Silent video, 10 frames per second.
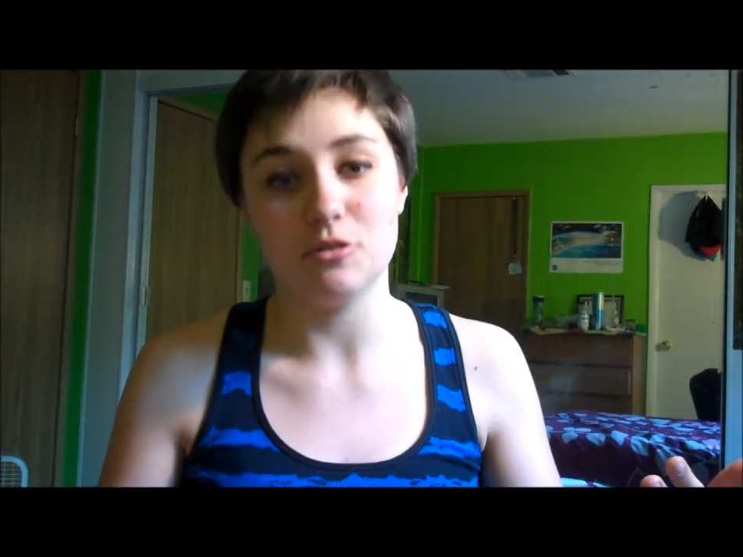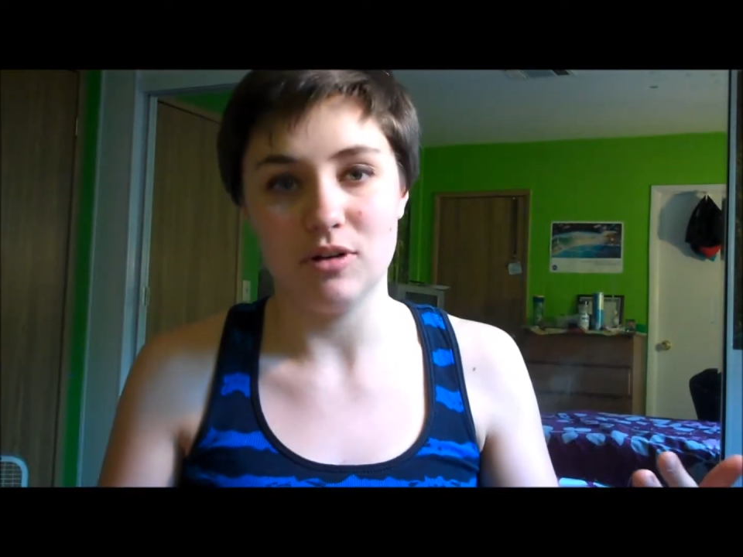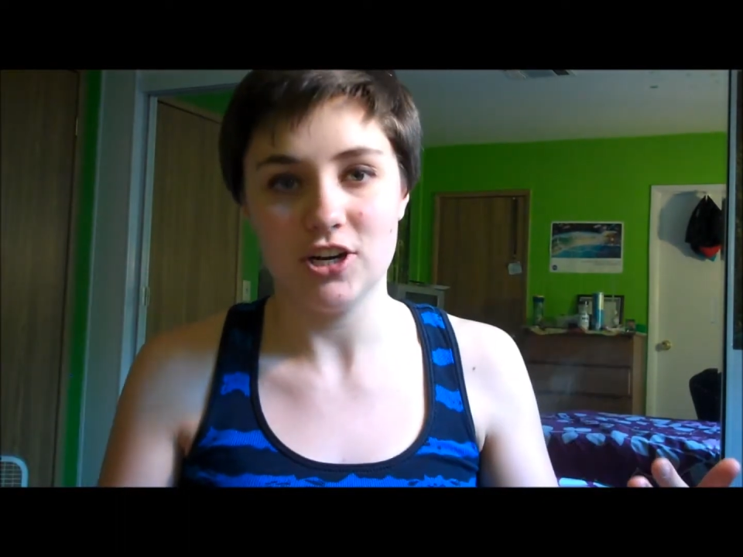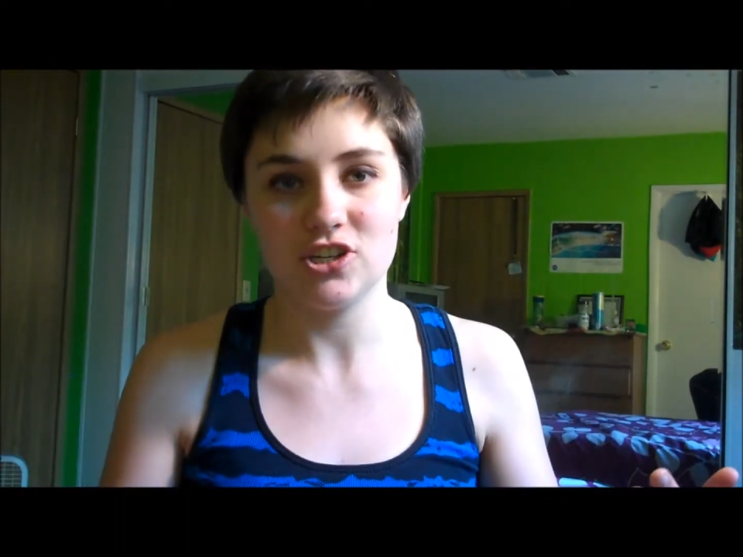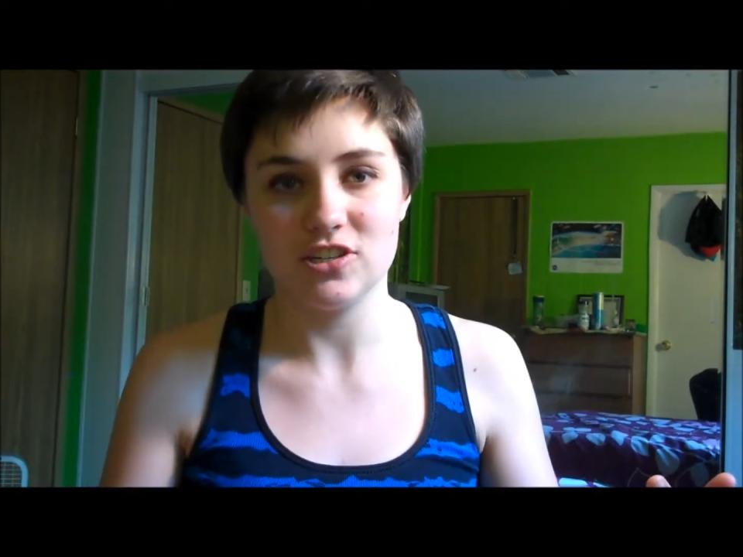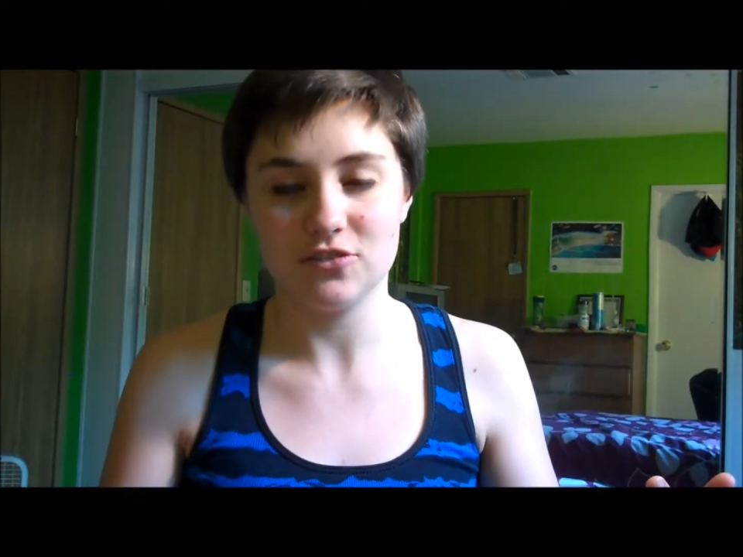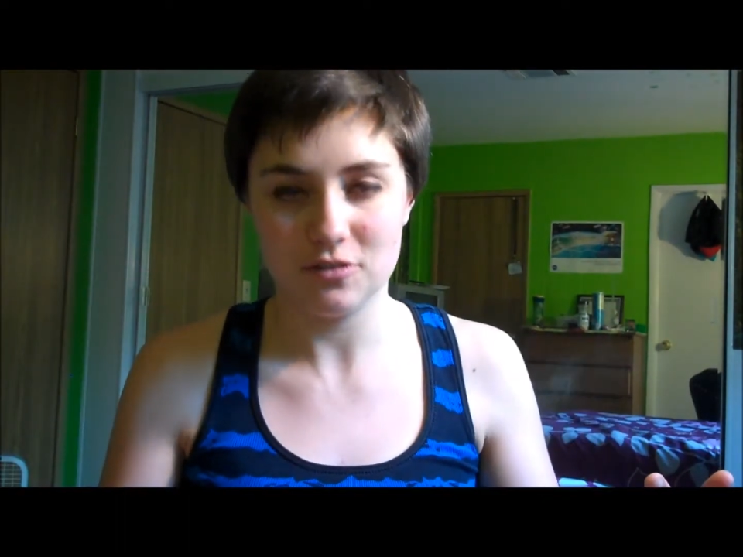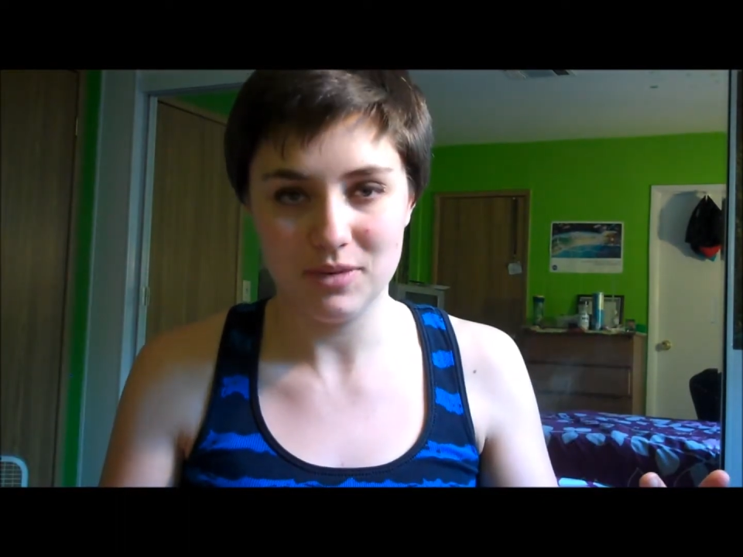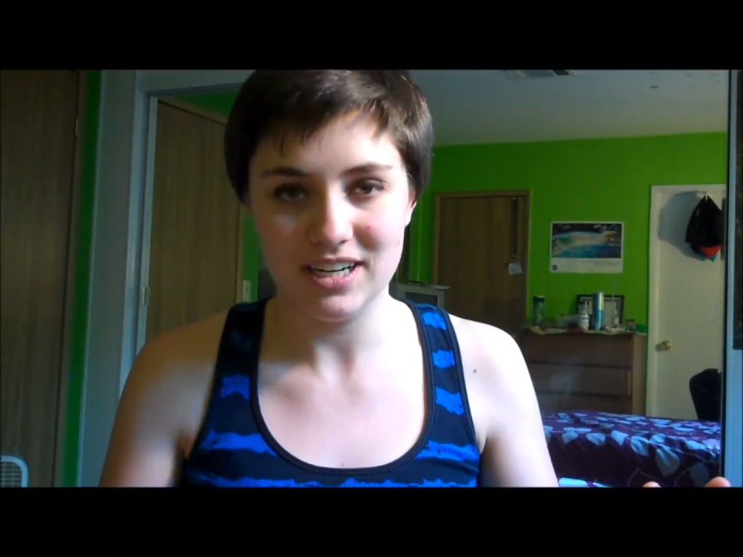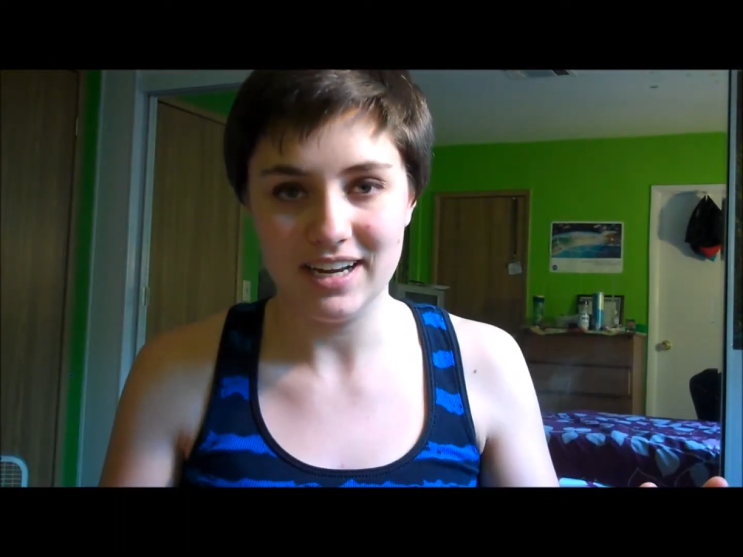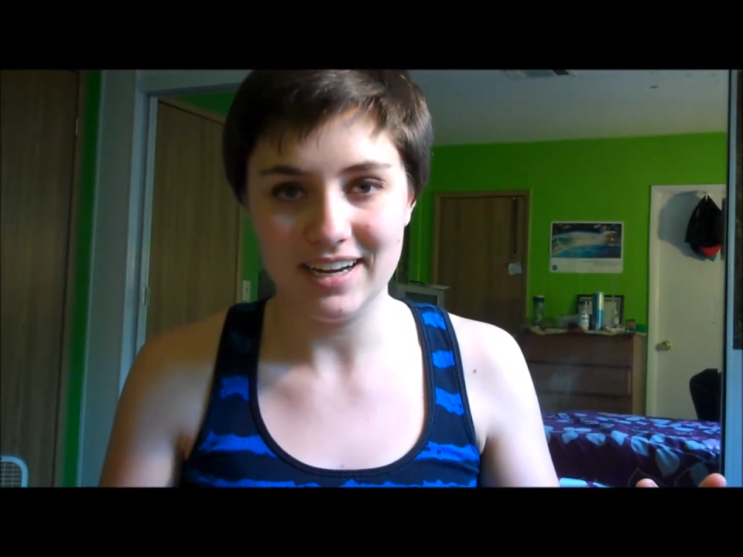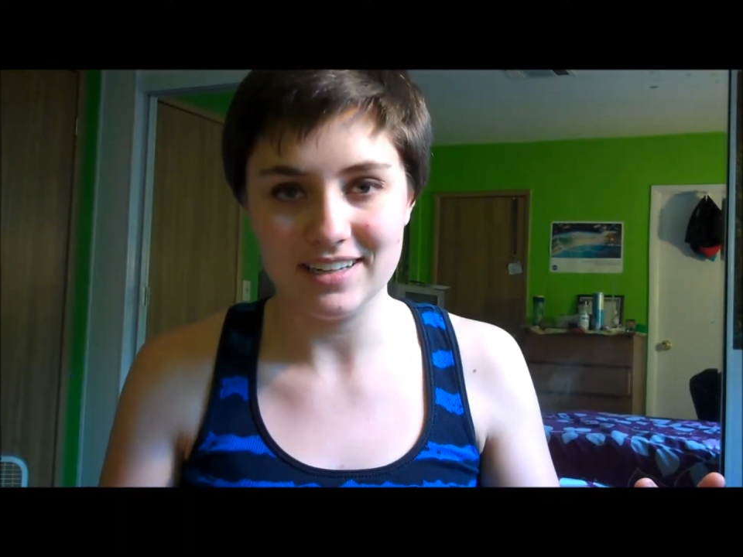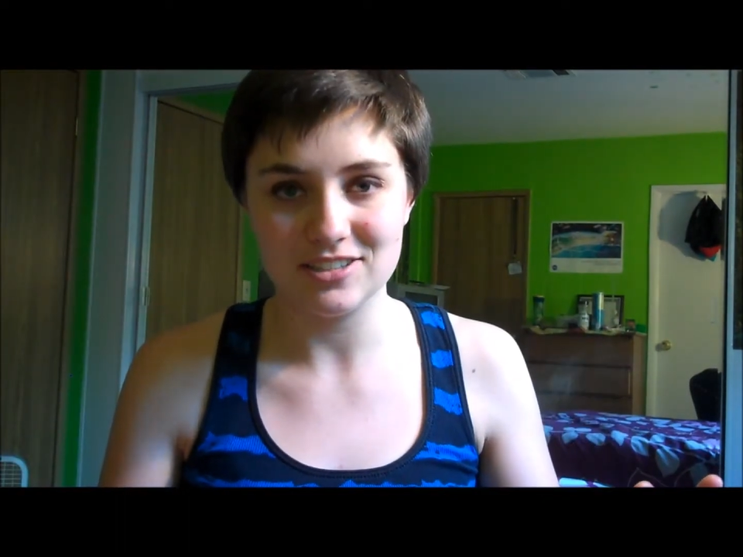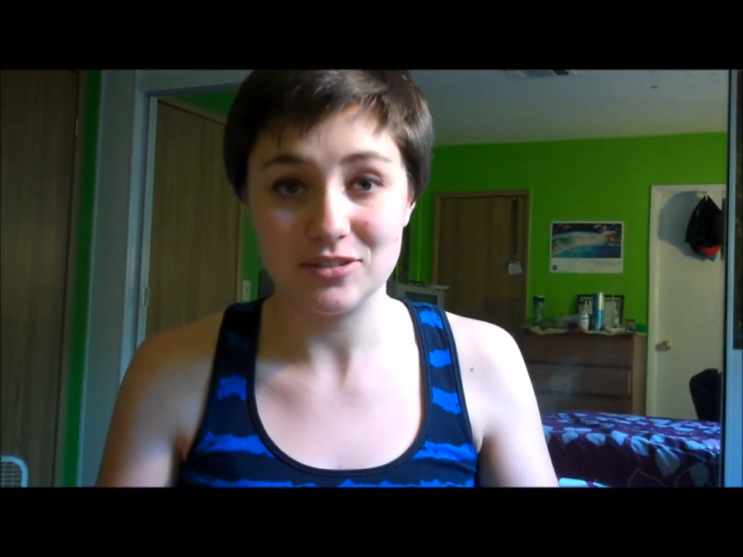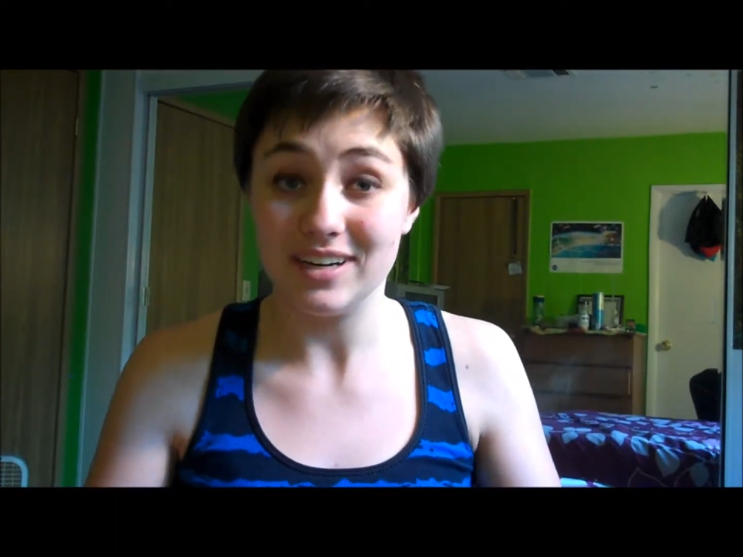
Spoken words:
questions for me to answer,